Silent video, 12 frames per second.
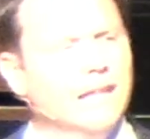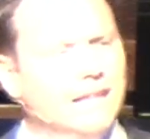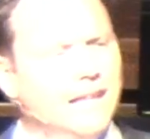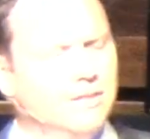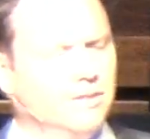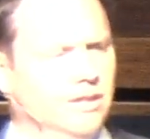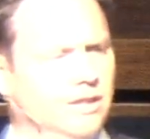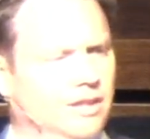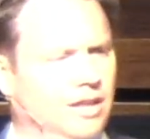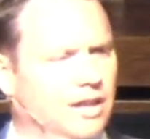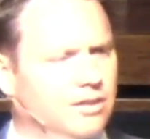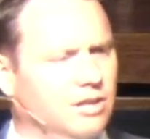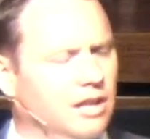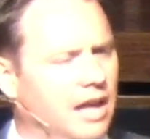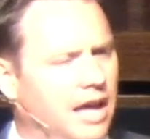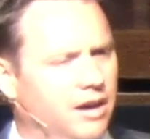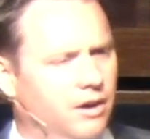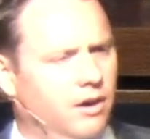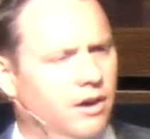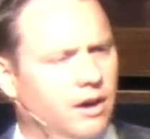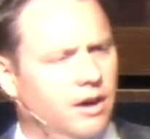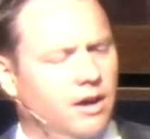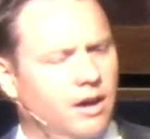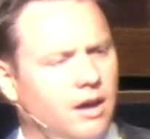listen to this later,
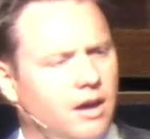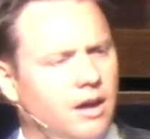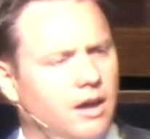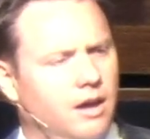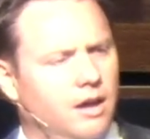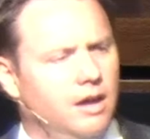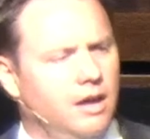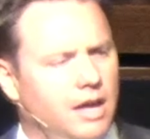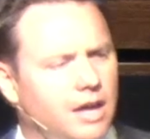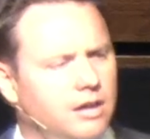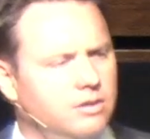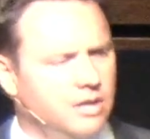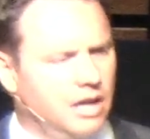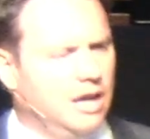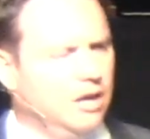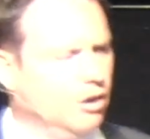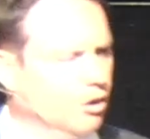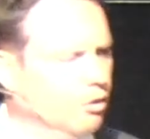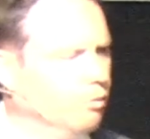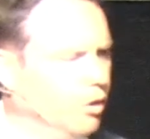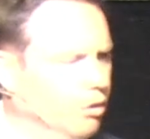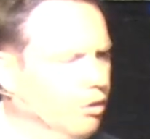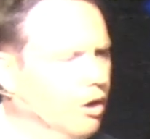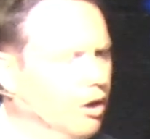is he your
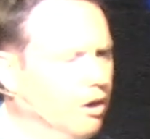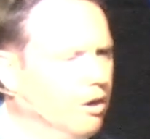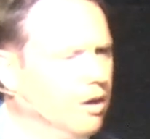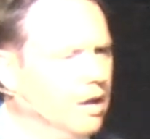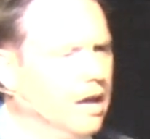ruler?